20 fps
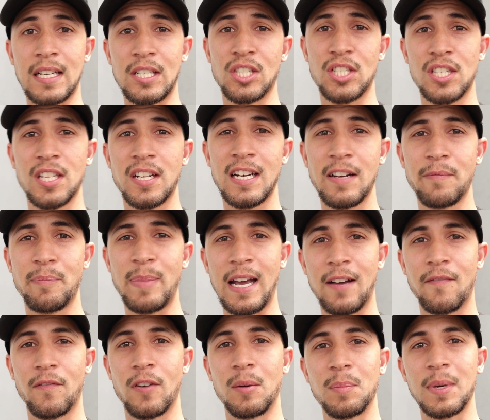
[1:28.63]
I just arrived
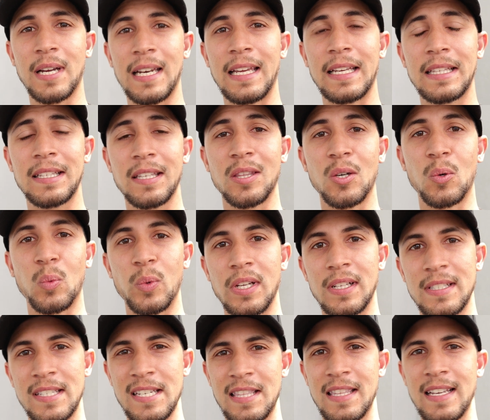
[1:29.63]
back from collecting the
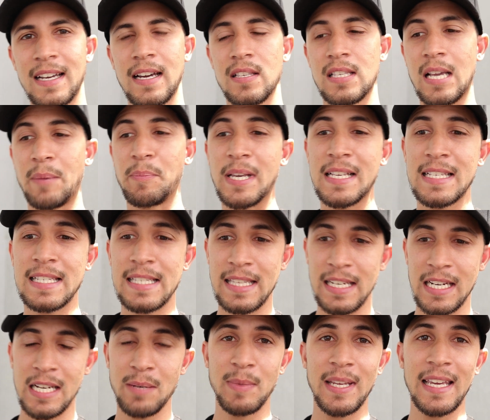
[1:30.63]
wheels and tires. I'm
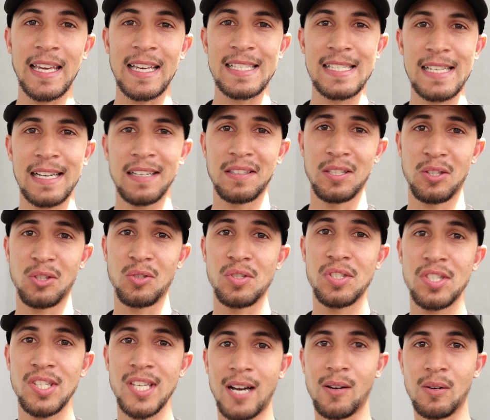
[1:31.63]
extremely excited to
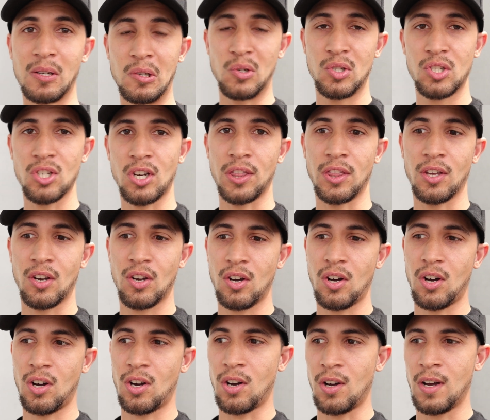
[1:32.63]
see how it looks on the
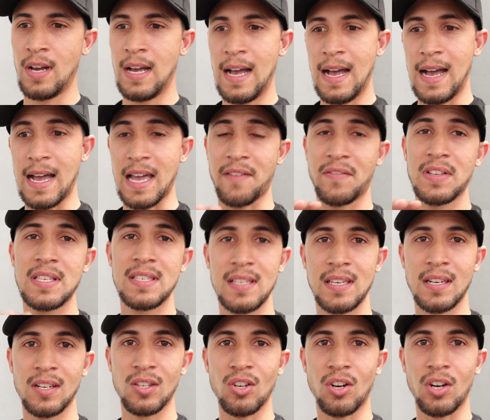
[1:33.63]
car. I haven't
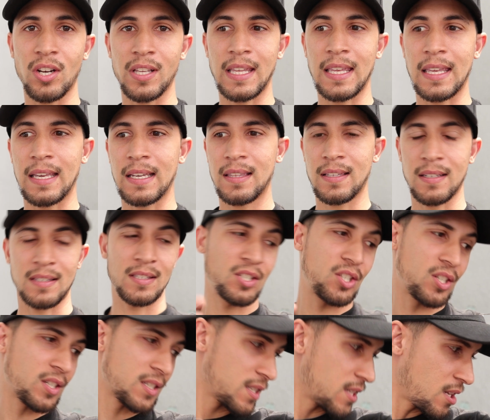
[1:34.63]
seen it on yet. It's
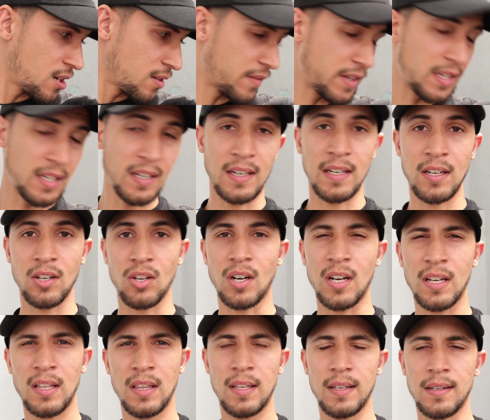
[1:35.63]
just over here.
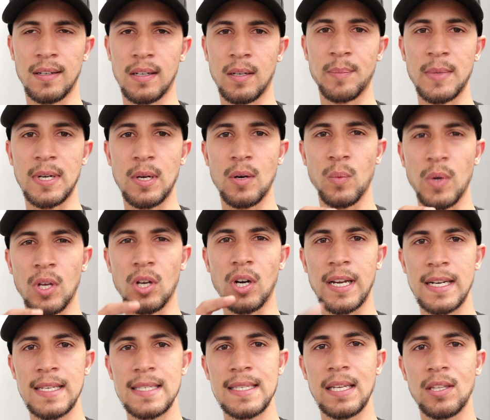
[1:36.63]
We
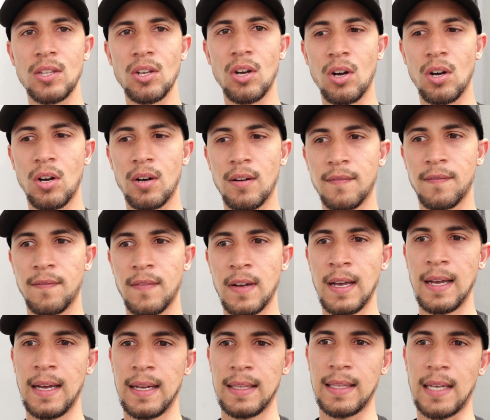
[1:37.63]
got a set of
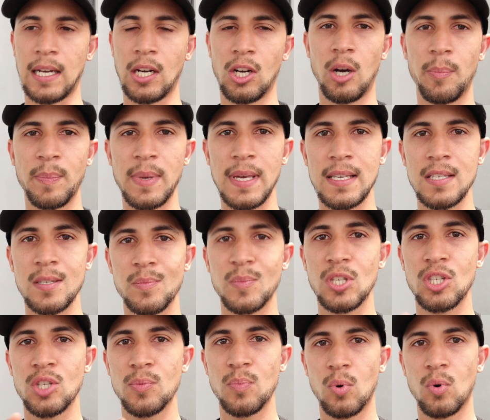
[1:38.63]
Dunlop SP
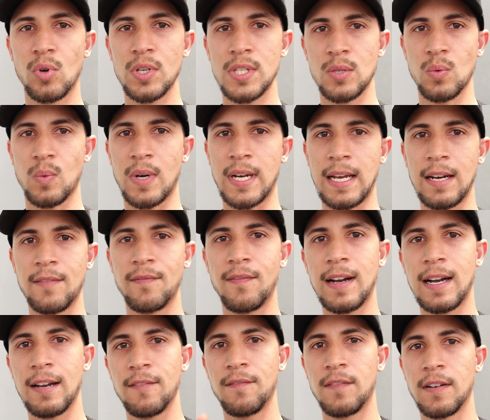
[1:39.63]
Sports
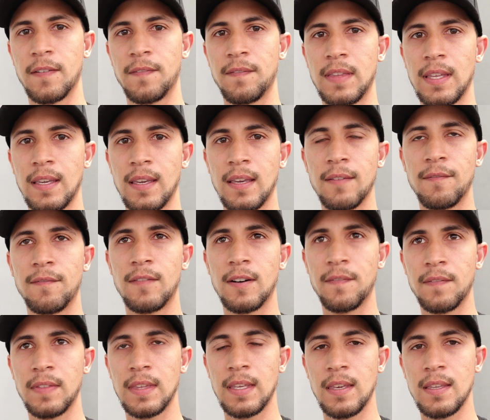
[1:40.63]
195/50
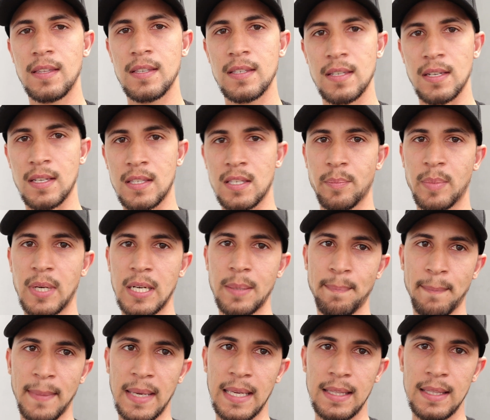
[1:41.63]
15s. It's a bit
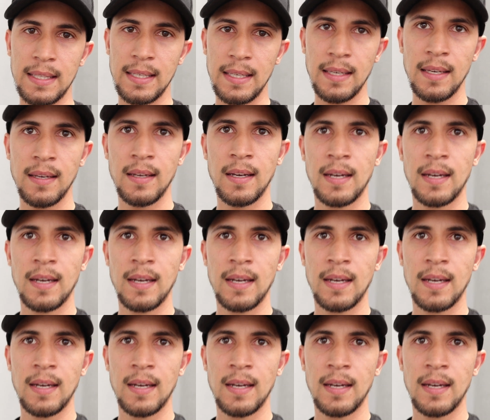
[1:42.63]
meaty,